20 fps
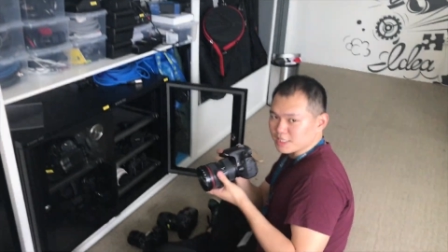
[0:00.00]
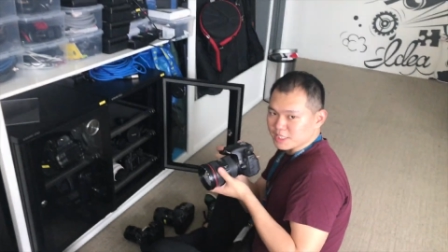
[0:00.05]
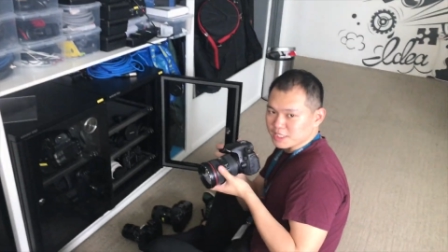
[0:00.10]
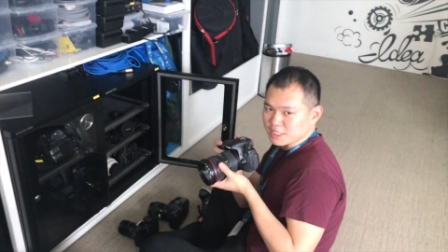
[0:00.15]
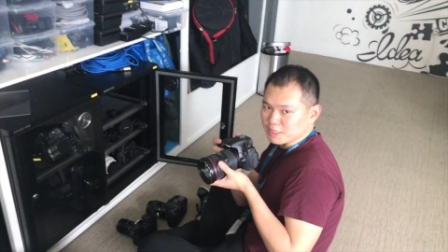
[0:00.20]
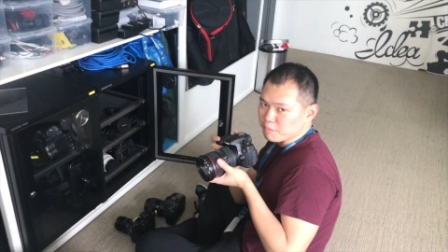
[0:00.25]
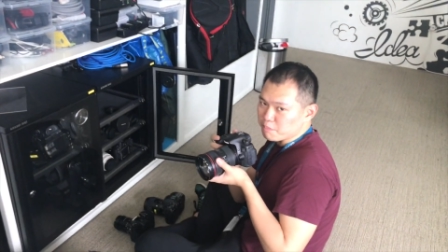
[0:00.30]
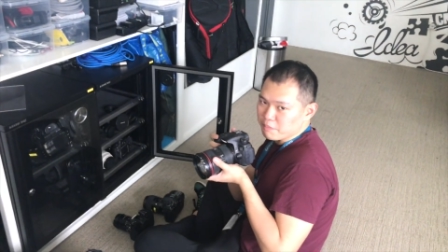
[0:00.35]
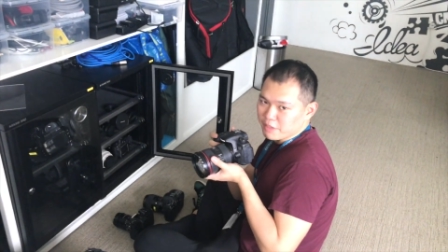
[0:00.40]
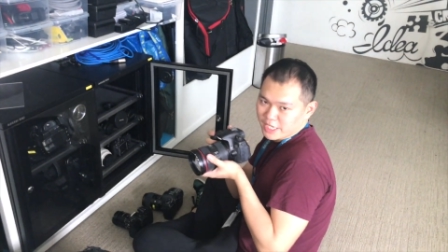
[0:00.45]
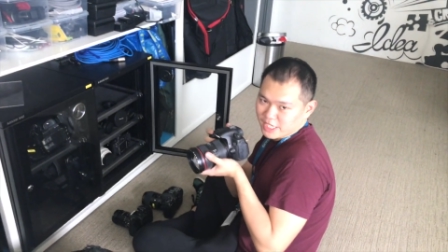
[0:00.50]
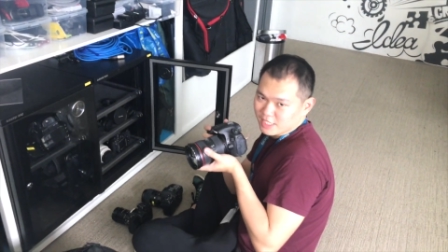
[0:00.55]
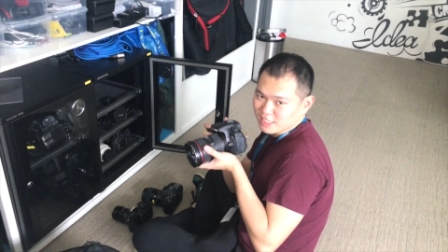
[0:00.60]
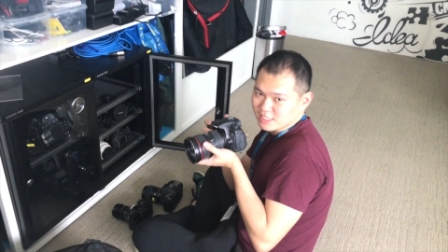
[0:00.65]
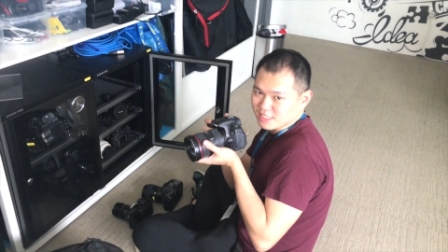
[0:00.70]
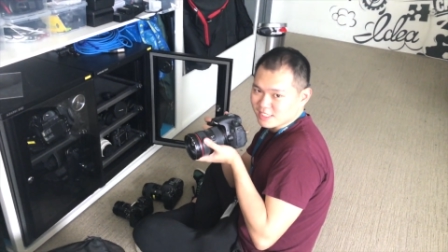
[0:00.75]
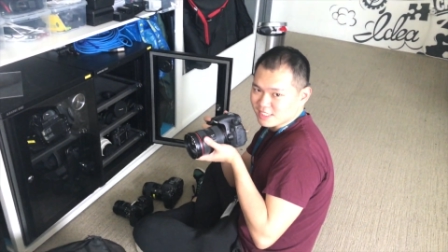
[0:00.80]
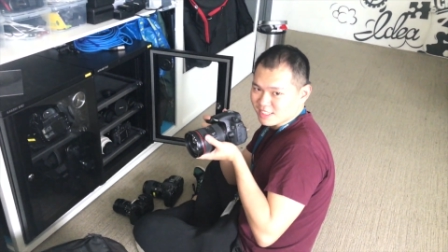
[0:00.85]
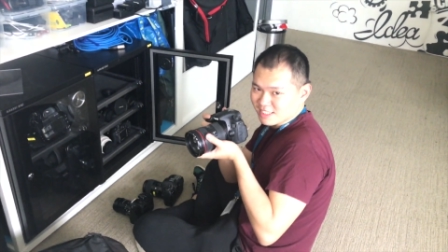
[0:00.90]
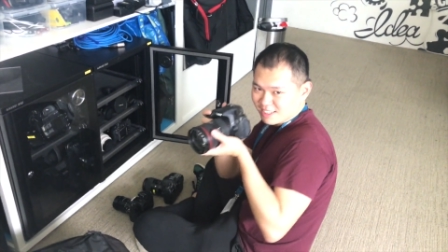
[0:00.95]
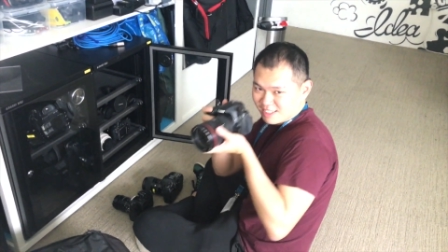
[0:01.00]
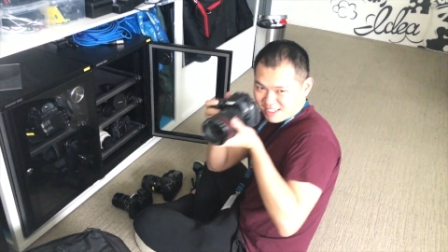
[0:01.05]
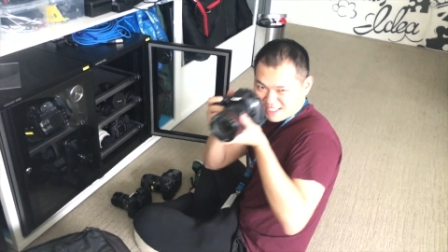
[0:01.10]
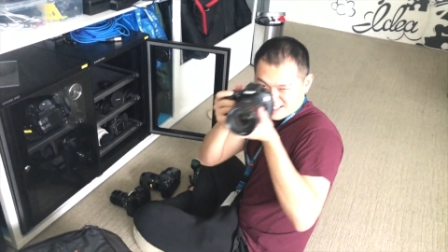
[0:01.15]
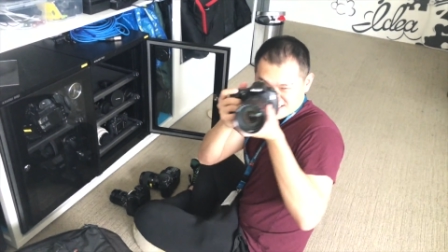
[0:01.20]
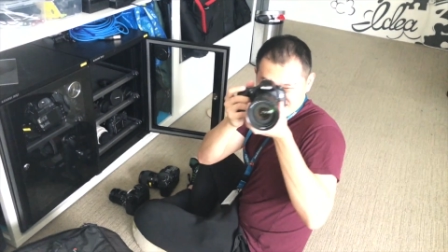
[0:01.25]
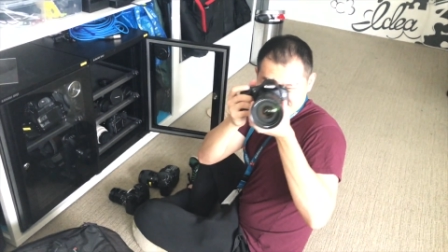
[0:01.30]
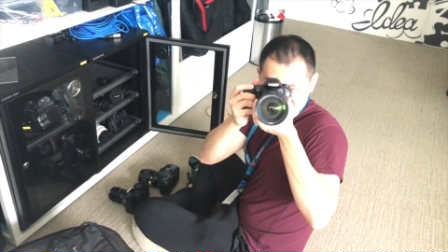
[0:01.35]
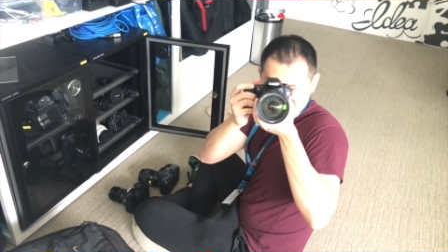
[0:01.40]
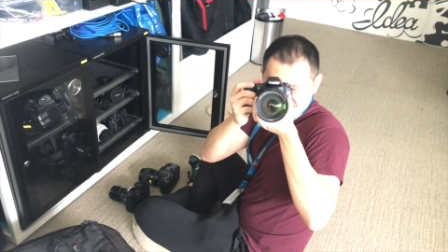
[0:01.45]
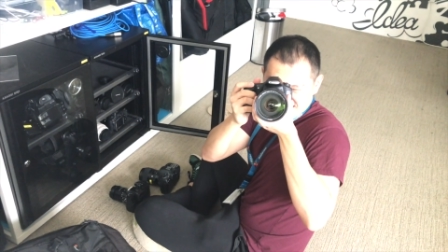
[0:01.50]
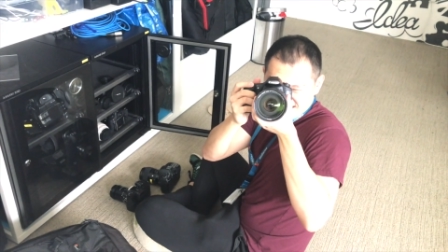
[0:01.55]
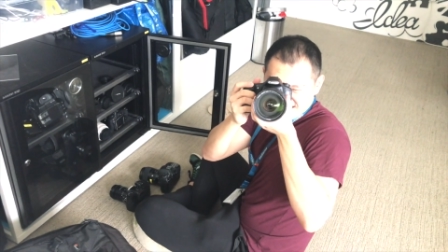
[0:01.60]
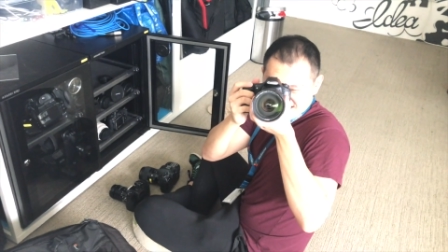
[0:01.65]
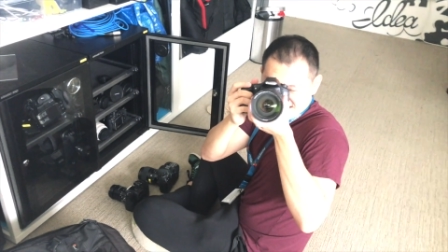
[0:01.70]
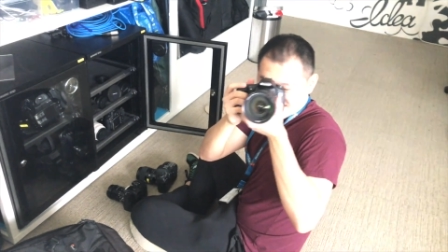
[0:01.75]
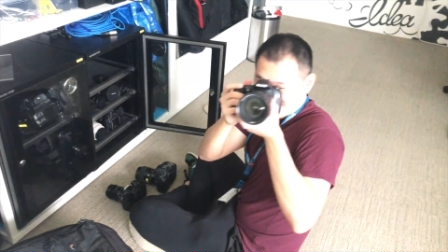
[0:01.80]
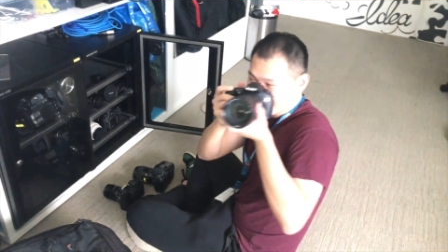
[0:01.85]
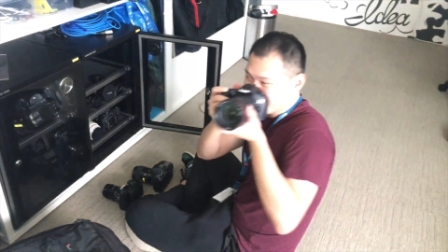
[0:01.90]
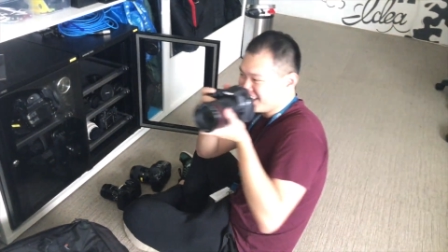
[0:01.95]
This is amazing.
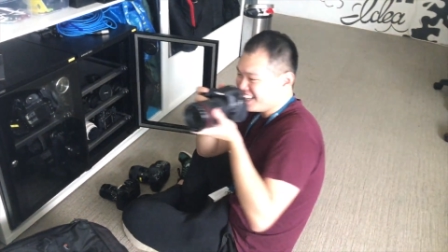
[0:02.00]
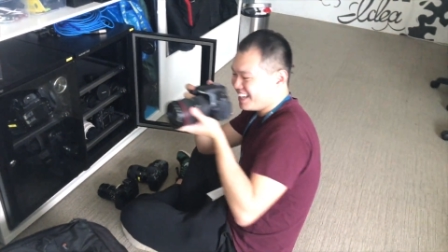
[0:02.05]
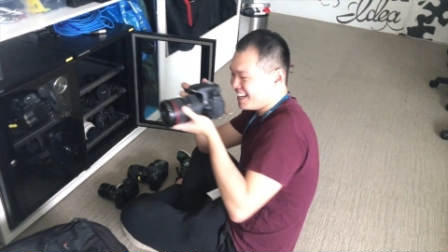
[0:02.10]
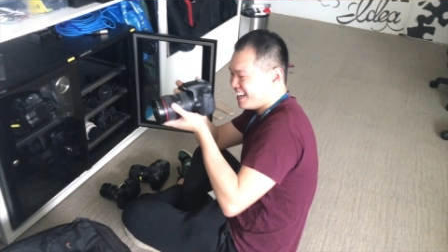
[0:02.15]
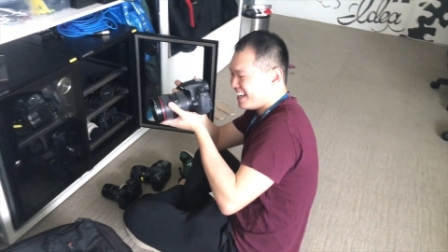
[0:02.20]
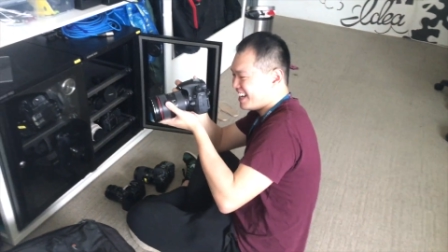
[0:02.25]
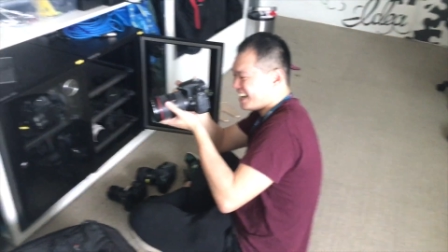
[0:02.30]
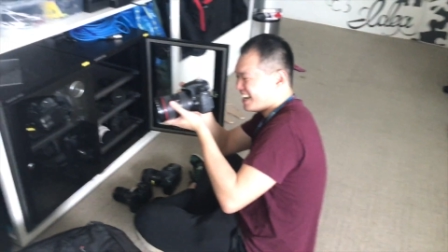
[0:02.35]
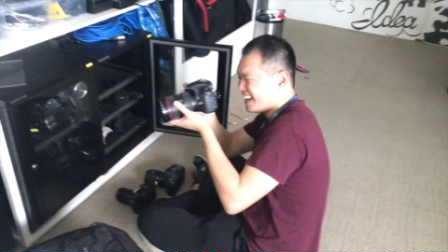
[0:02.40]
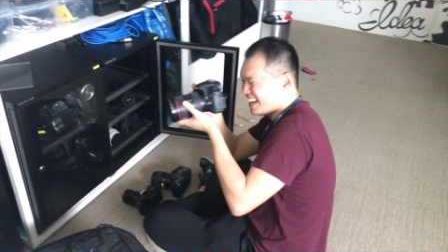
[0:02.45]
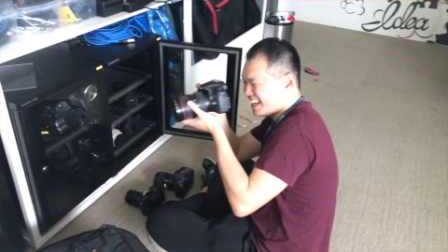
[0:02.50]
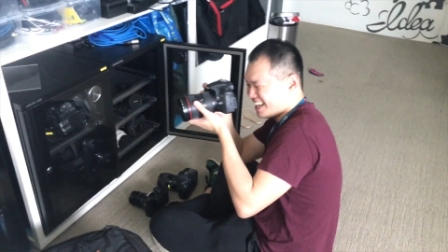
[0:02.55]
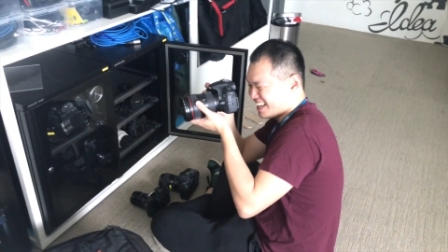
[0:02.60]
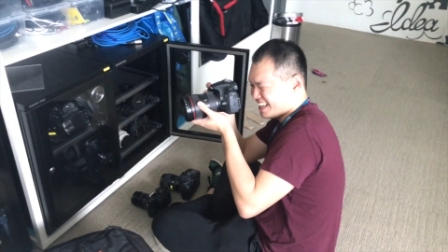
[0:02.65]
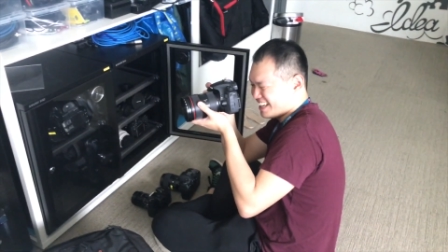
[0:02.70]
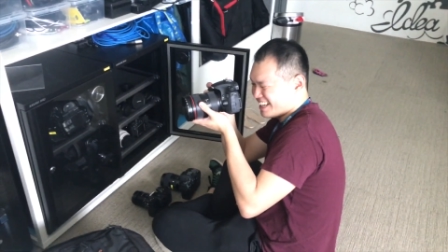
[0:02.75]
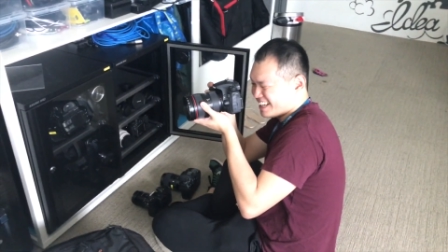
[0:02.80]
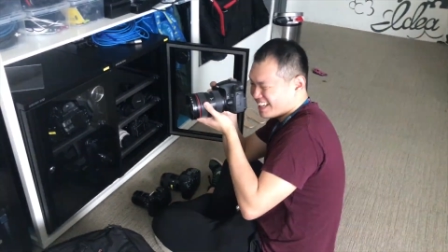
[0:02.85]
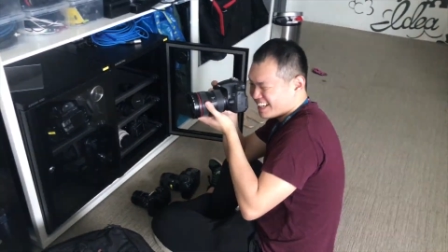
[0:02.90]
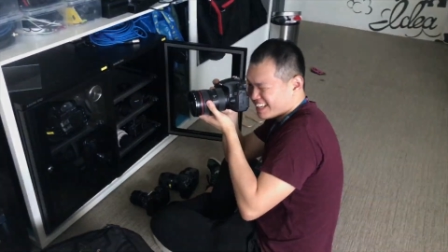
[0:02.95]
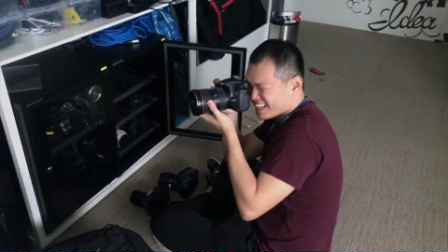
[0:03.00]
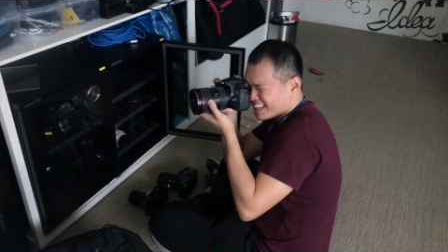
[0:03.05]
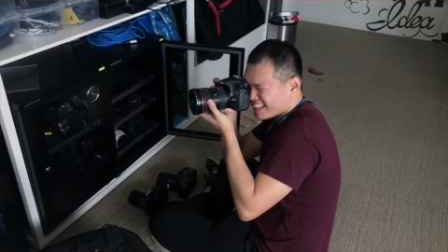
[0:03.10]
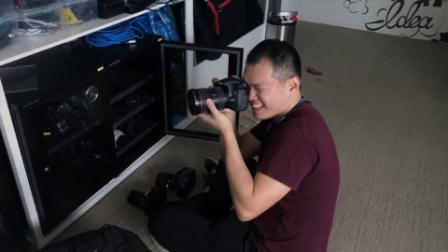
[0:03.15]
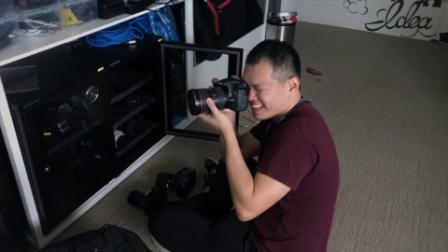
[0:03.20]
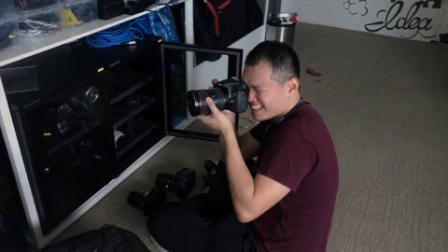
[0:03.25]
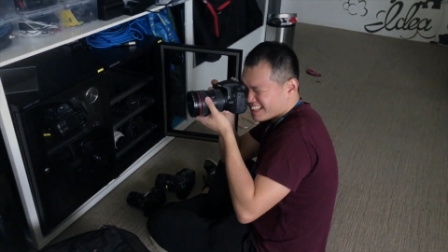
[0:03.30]
Mm-hmm. Mm. yeah, I think I feel like